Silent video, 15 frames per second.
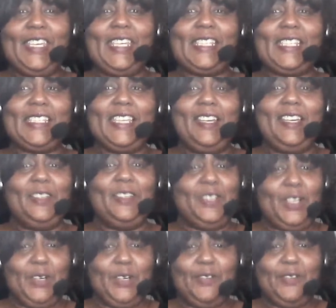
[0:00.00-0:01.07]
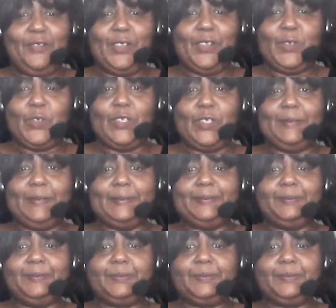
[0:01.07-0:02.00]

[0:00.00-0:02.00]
Excel, the current version.